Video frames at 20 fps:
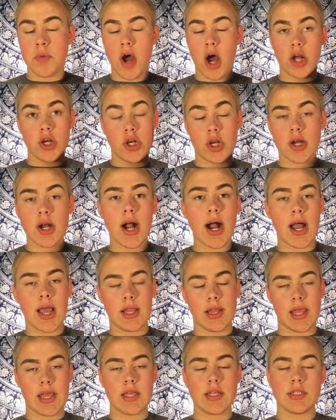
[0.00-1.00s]
under
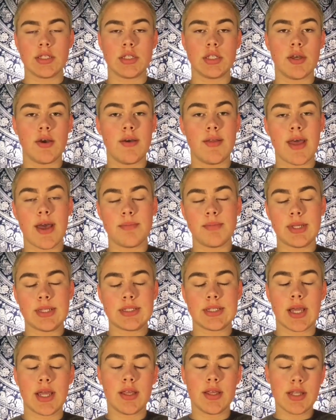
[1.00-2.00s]
highlight. So that
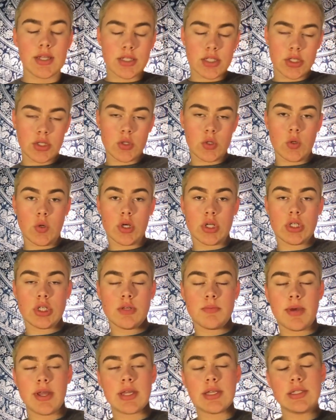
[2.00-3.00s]
means I like to do
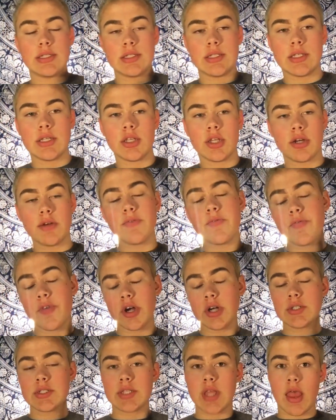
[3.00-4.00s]
my concealer
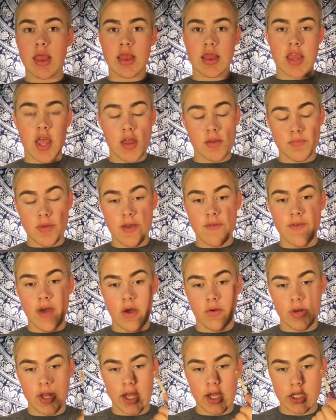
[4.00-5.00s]
first and then my
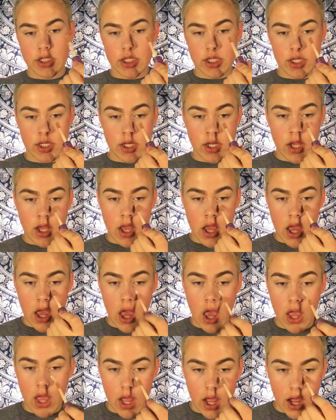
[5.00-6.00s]
foundation.
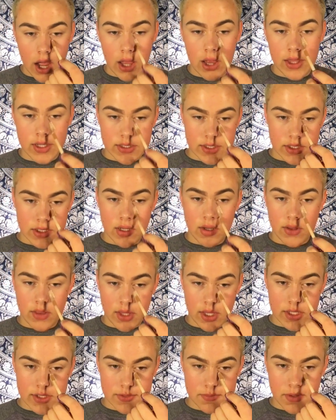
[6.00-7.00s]
I like to do
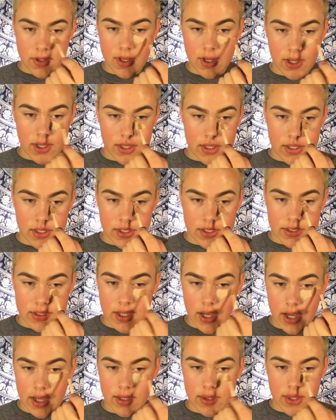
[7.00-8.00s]
this because
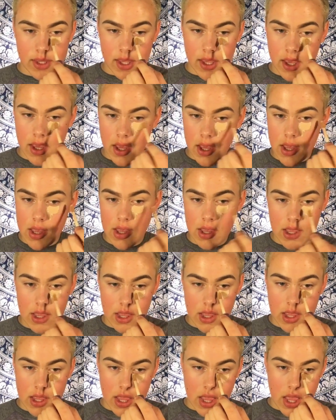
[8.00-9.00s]
I think
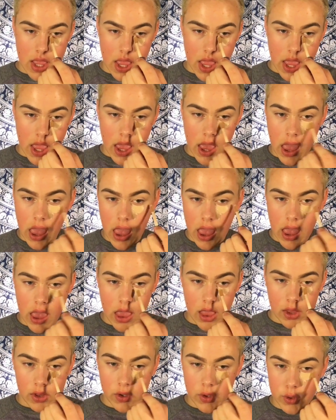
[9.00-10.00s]

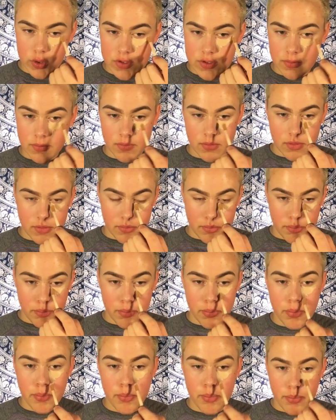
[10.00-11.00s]
it looks
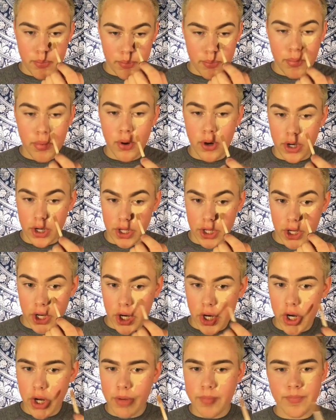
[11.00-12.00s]

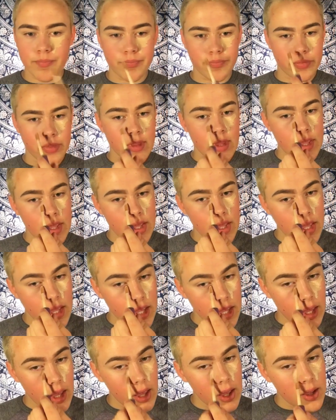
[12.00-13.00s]
prettier,
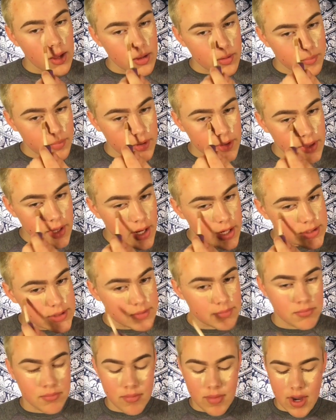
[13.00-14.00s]
but that's
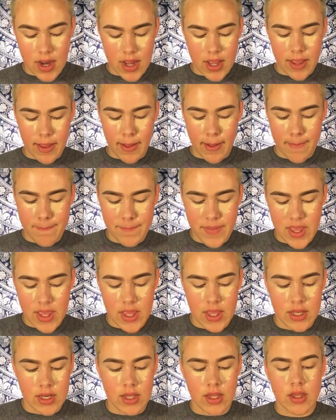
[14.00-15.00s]
my
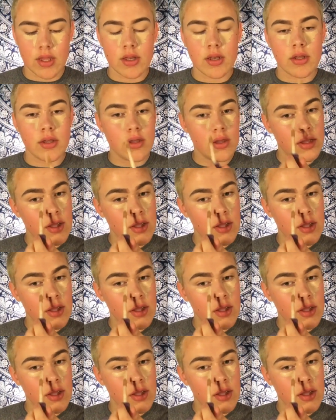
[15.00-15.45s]
opinion.